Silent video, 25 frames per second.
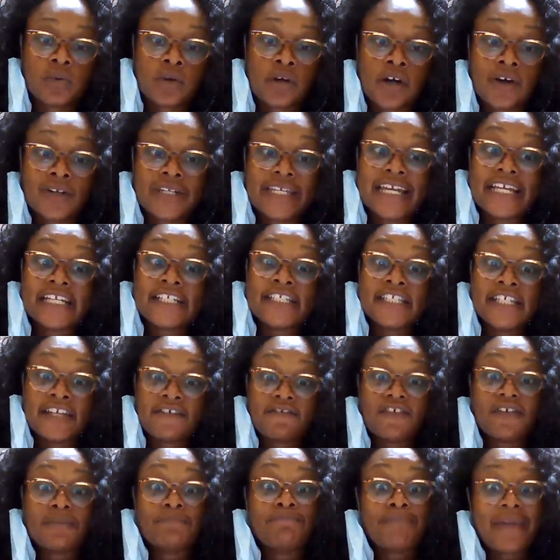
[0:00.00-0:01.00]
world in
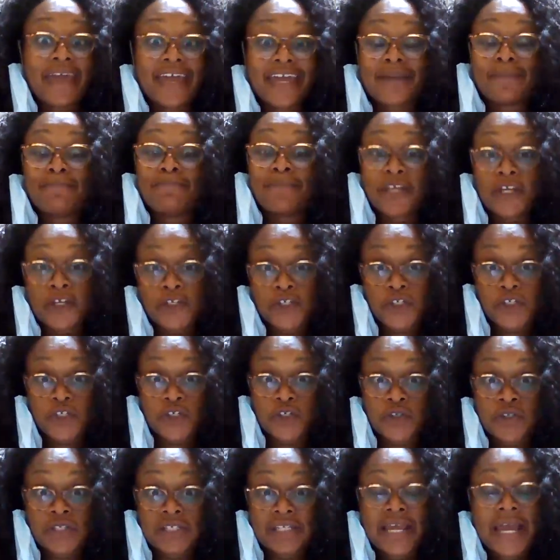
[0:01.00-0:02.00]
different mega
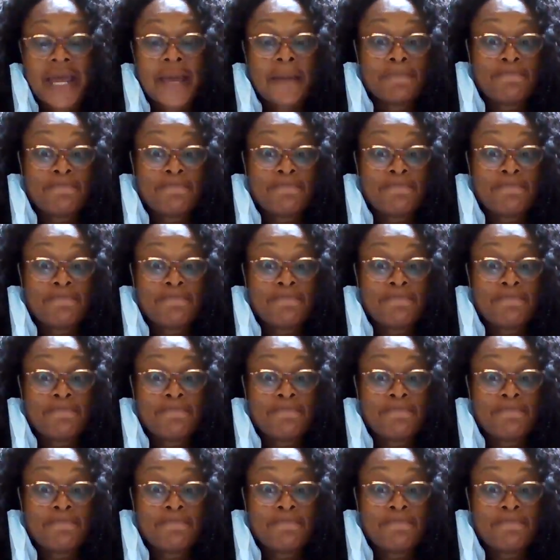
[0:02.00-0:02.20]
ministers,